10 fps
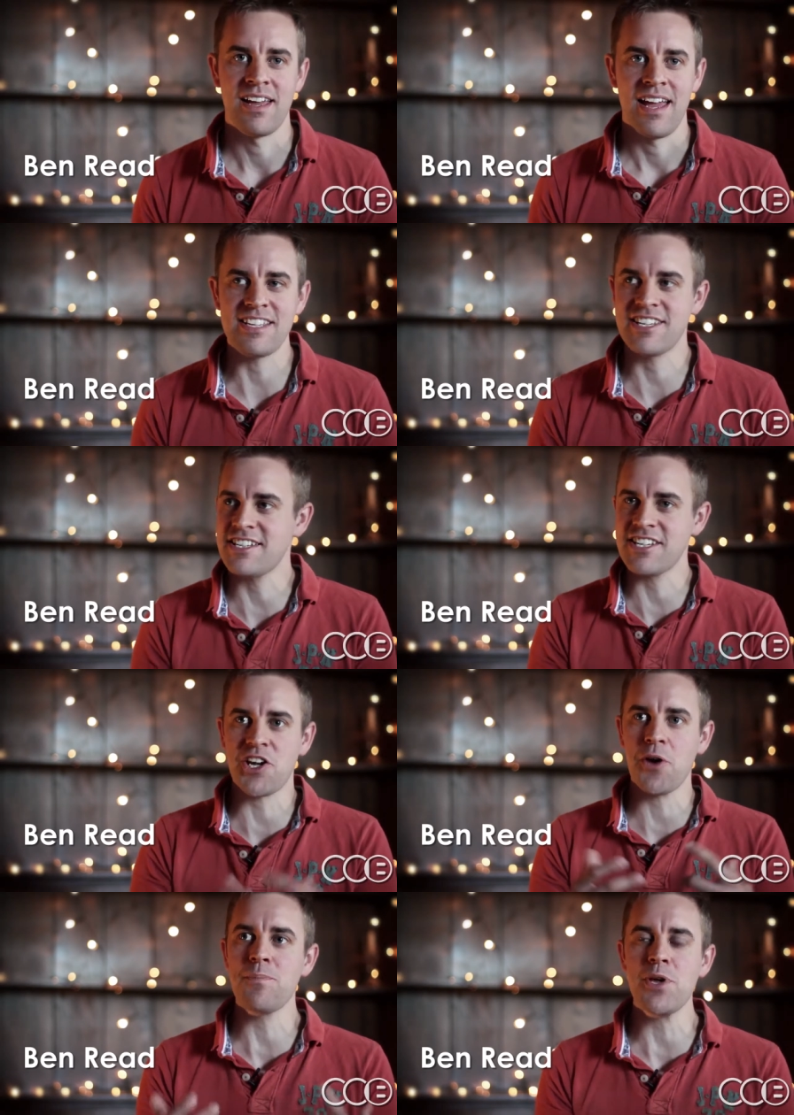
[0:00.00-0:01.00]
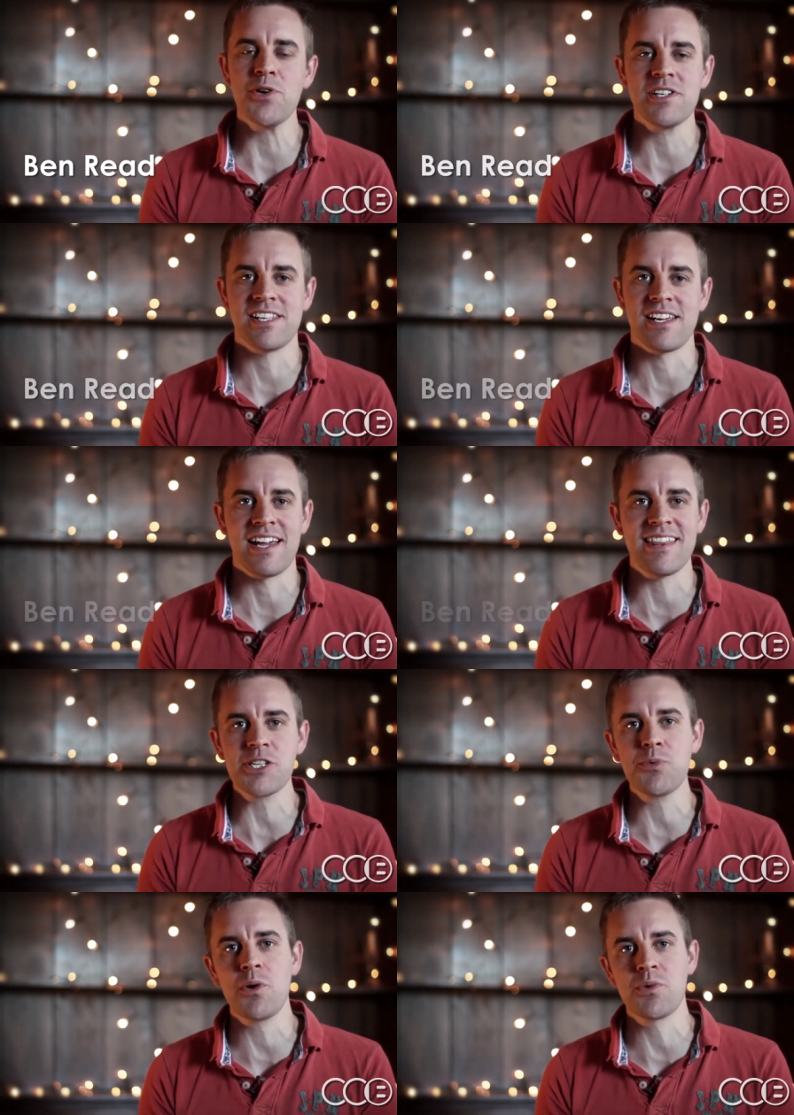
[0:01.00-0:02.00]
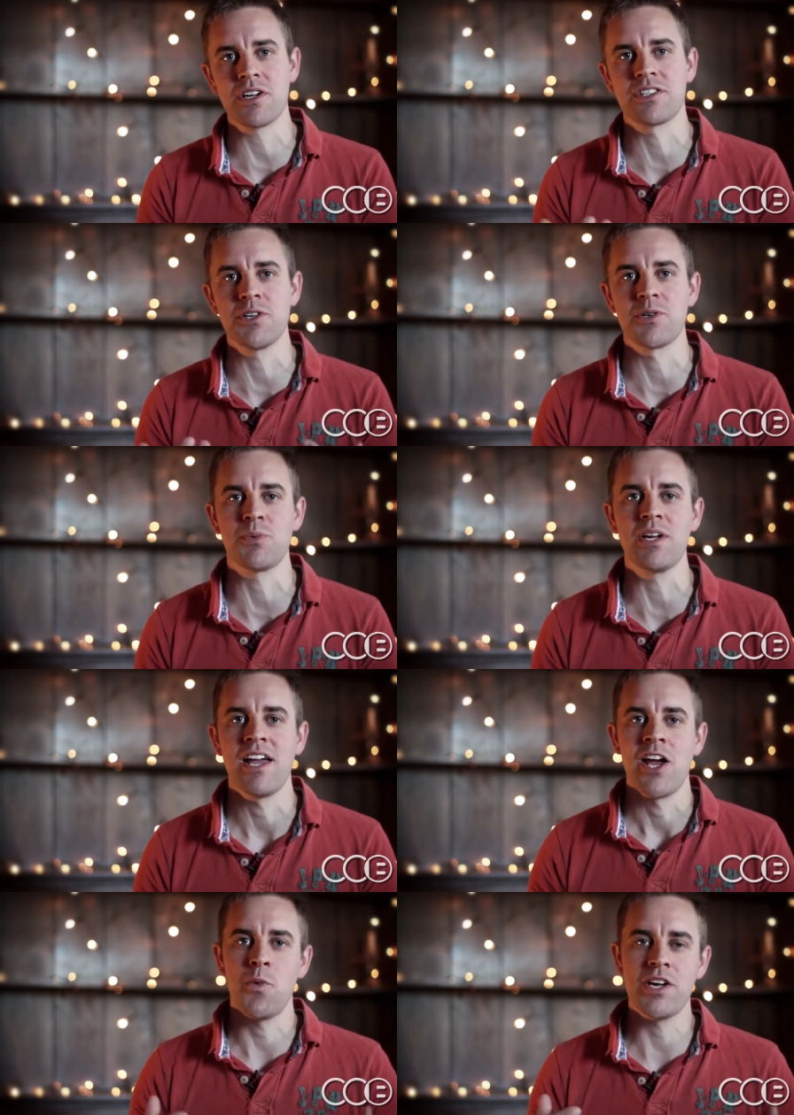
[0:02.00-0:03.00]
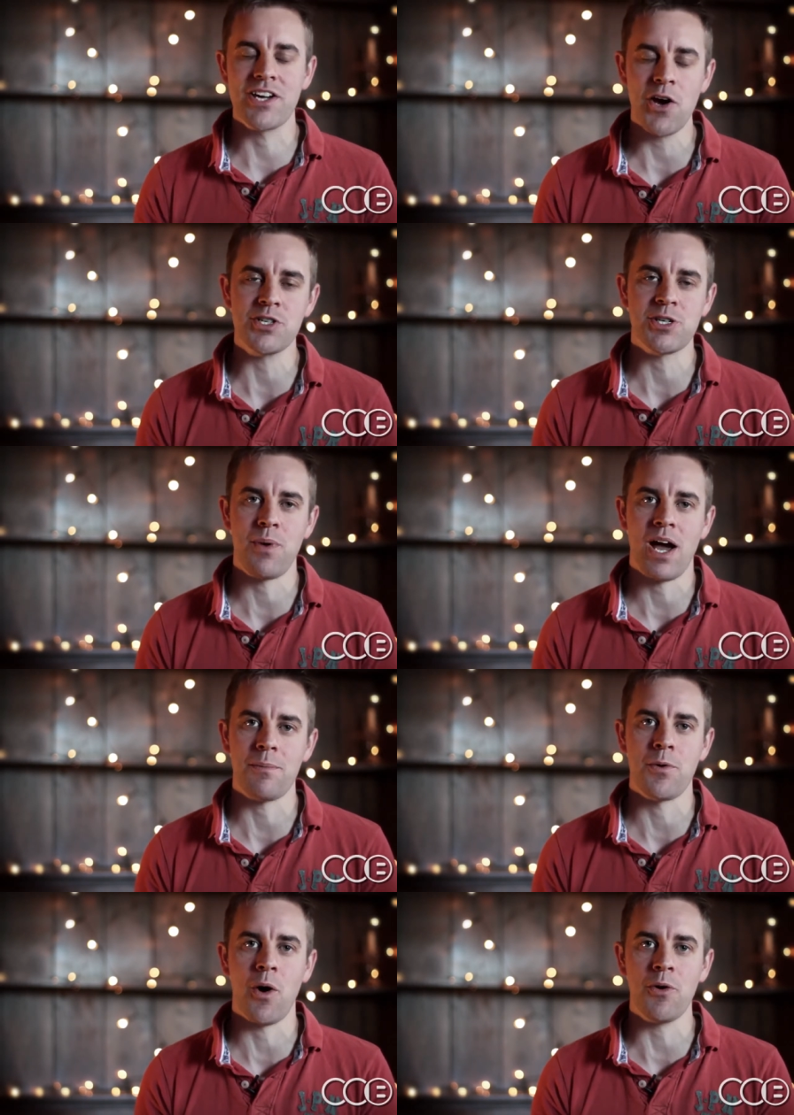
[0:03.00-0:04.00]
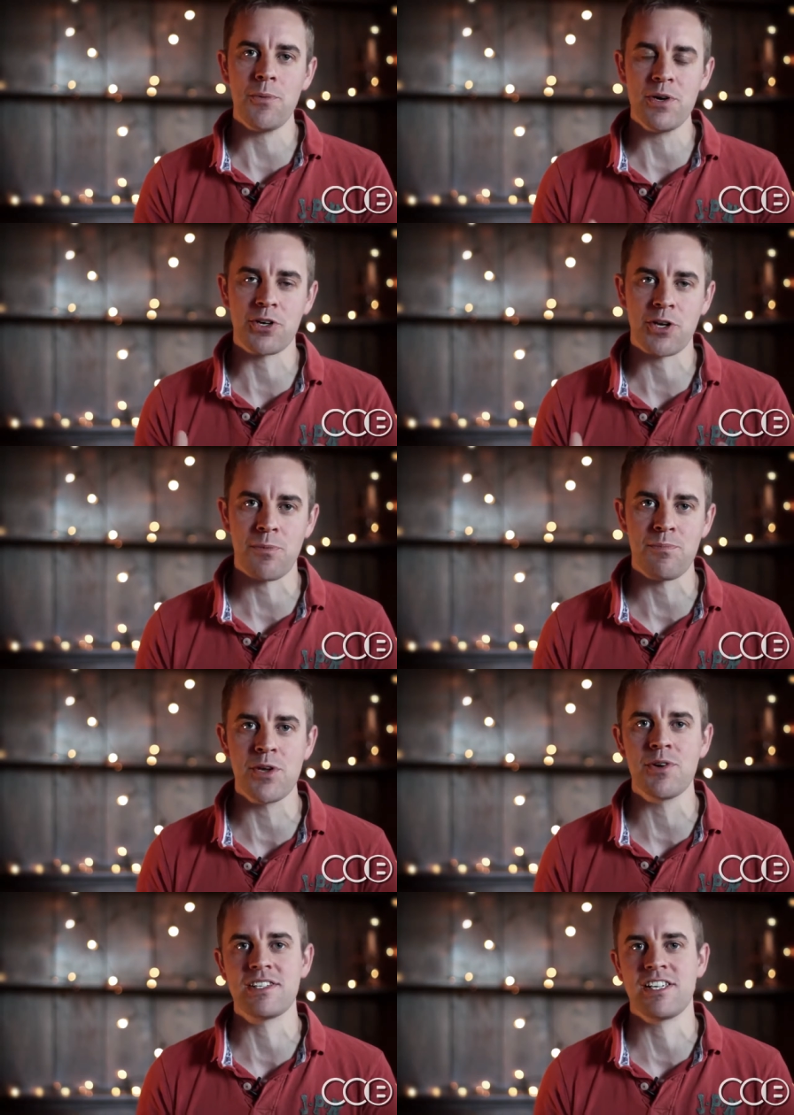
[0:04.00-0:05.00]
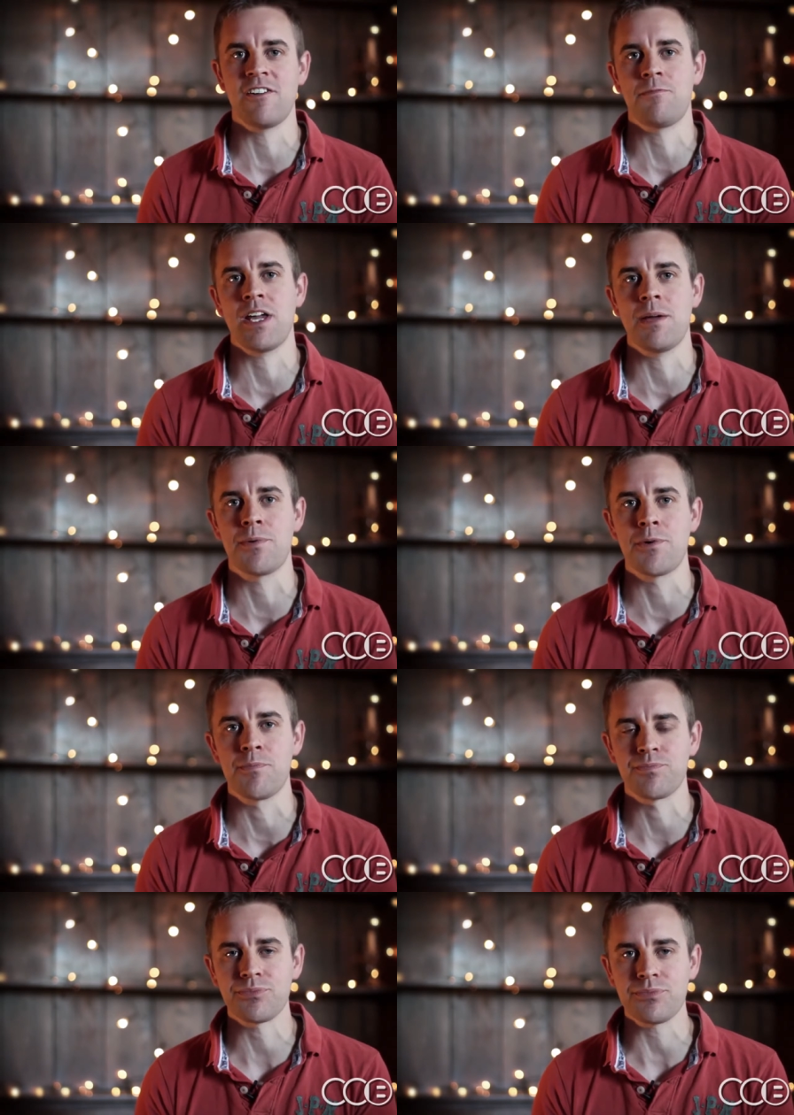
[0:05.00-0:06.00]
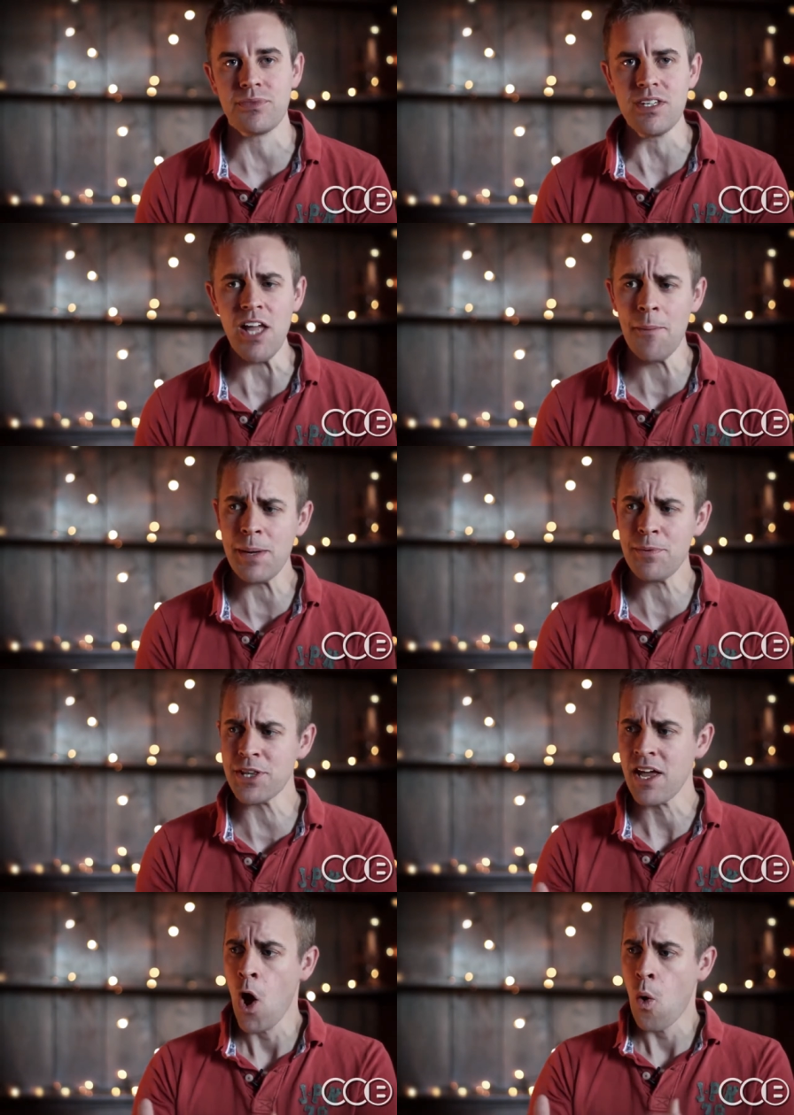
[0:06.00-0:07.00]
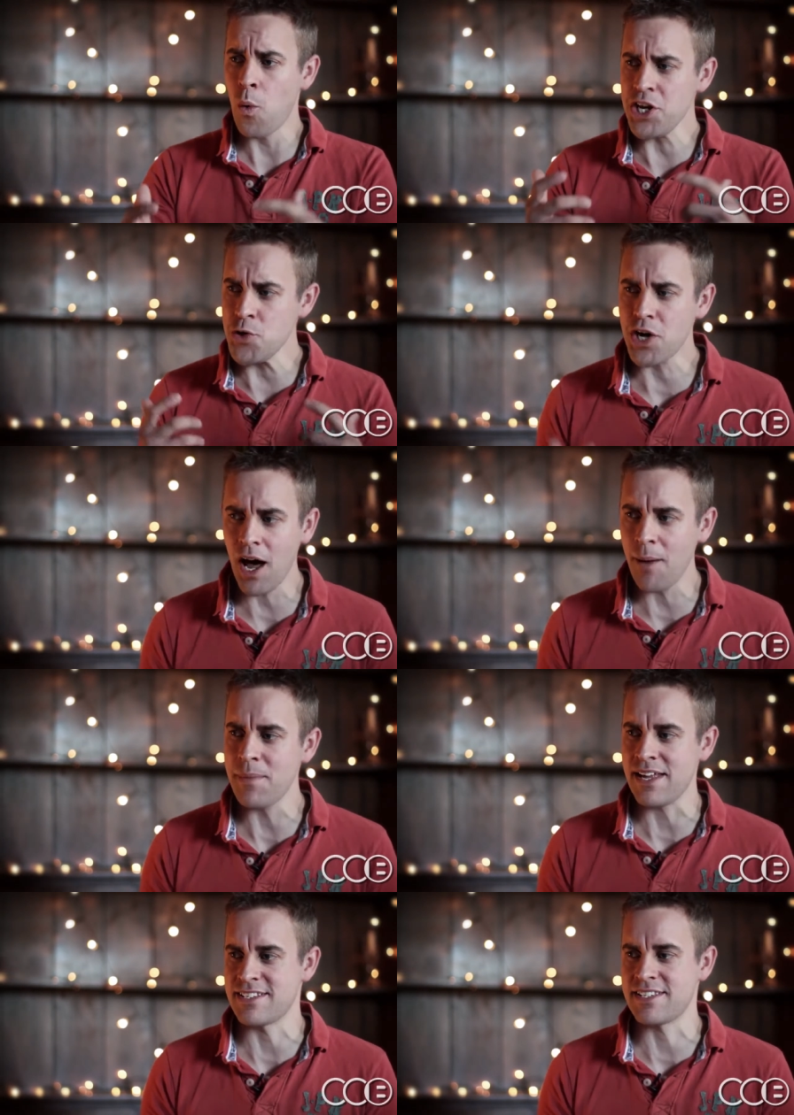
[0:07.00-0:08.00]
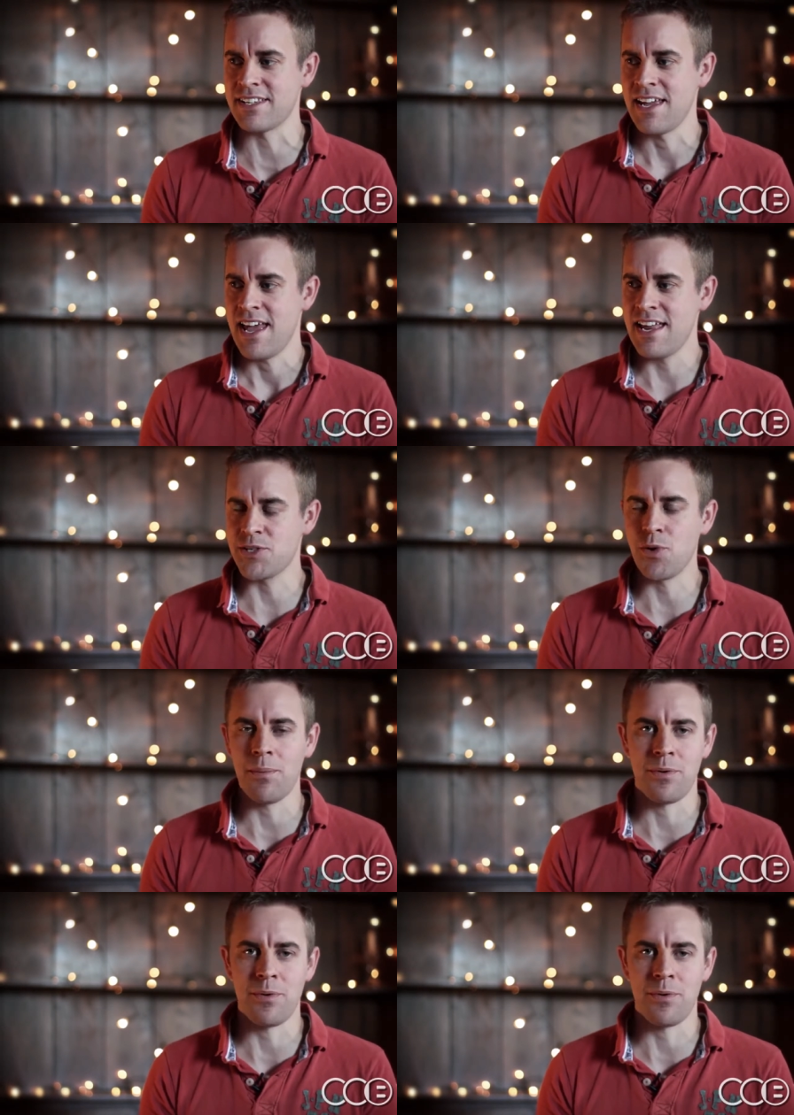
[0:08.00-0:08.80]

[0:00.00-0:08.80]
It's, it's a community, and that's what I want to do. Is we, we go to Blackpool. I want to build a community of people and people that when you come into into our